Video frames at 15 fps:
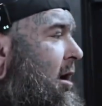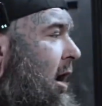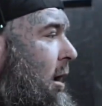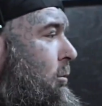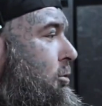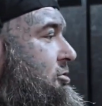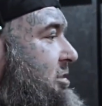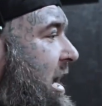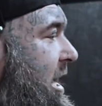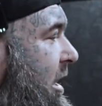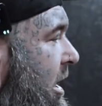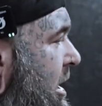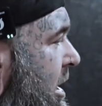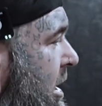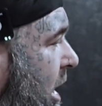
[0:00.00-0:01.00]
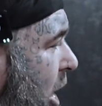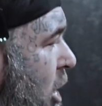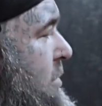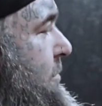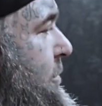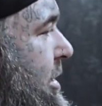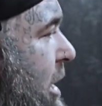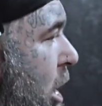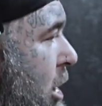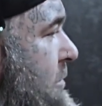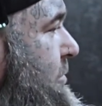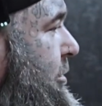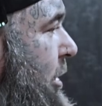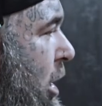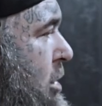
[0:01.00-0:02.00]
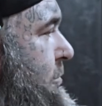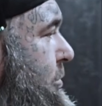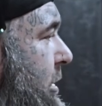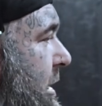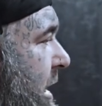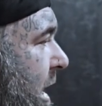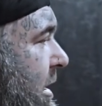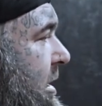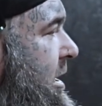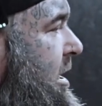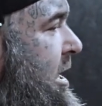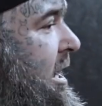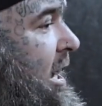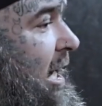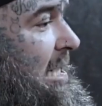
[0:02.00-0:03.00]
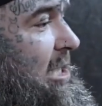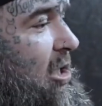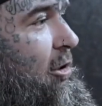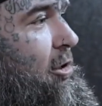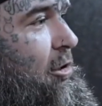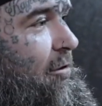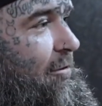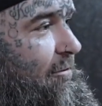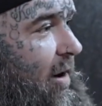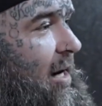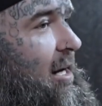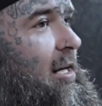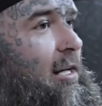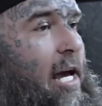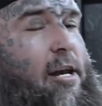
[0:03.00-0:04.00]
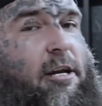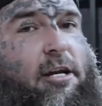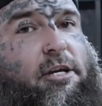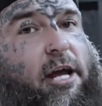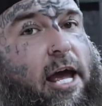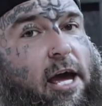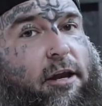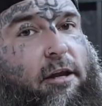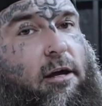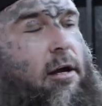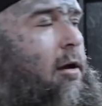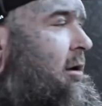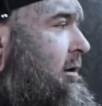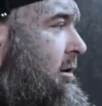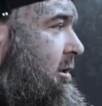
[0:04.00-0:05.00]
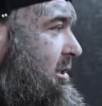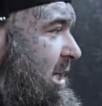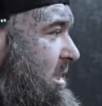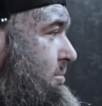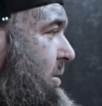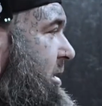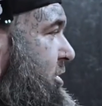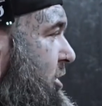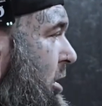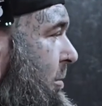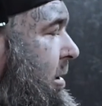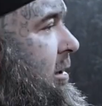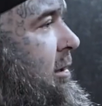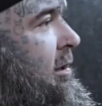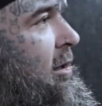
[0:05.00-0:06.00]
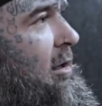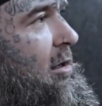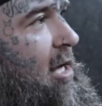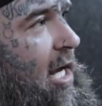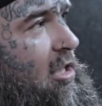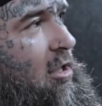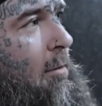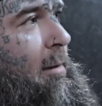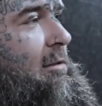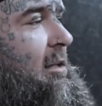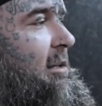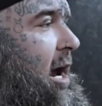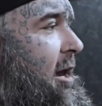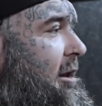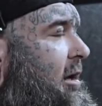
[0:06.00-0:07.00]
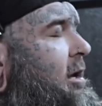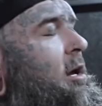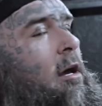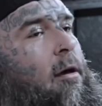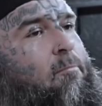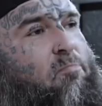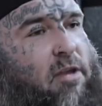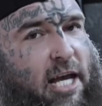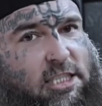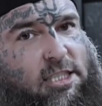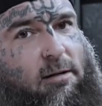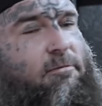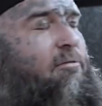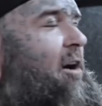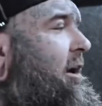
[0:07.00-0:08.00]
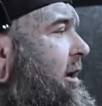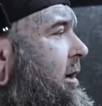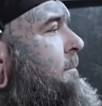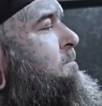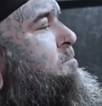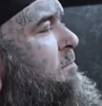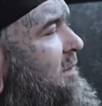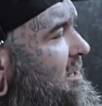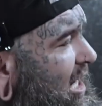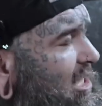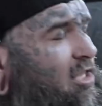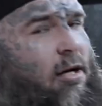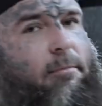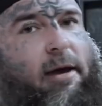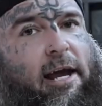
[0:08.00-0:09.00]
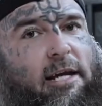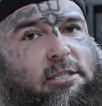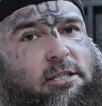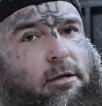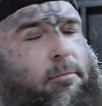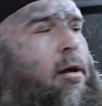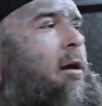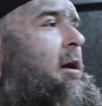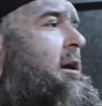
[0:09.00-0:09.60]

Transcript: I will say it over and over and over again until you fucking get it in your head, because that's my job. Yes, I'm entertaining. Yes, I'm funny. Yes, I'm handsome.